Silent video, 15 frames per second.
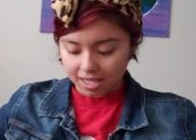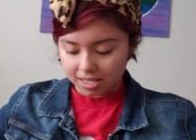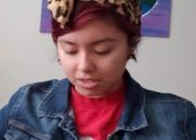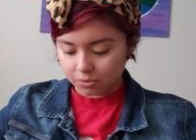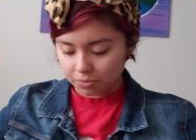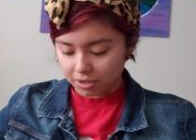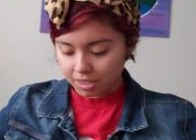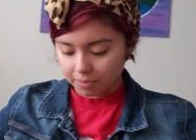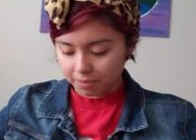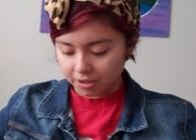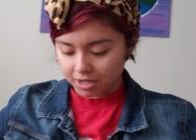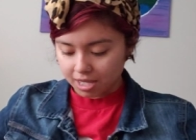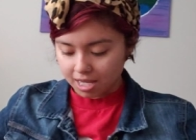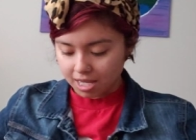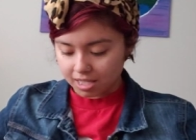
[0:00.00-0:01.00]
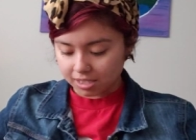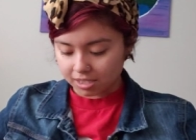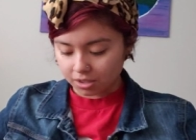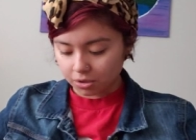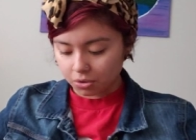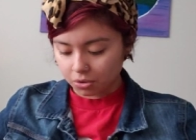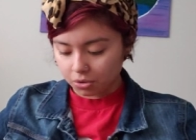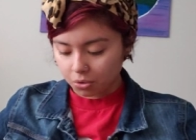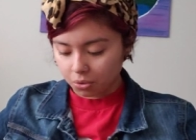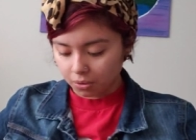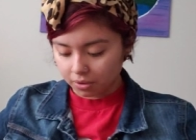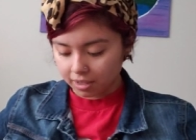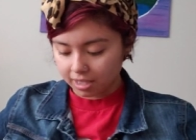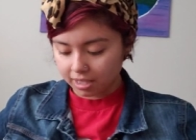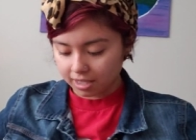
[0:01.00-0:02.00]
is really pretty. It's a
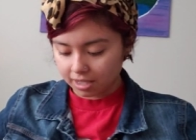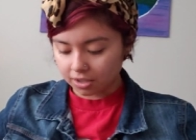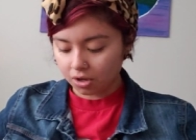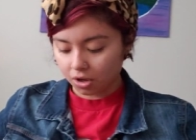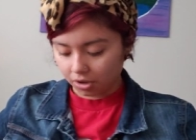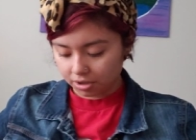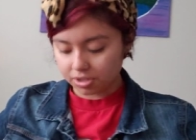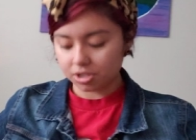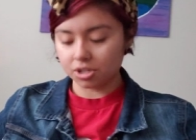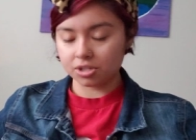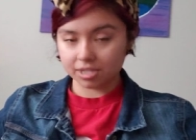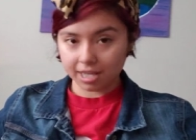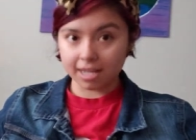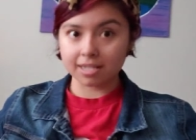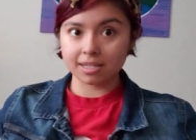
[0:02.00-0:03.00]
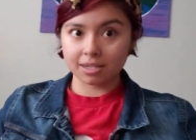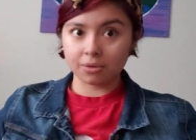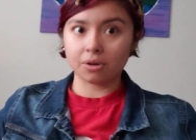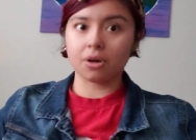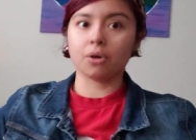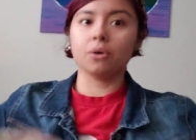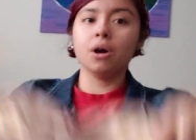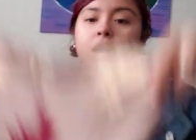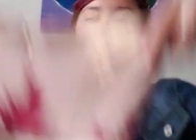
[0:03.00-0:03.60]
Corey Lynn Calter size zero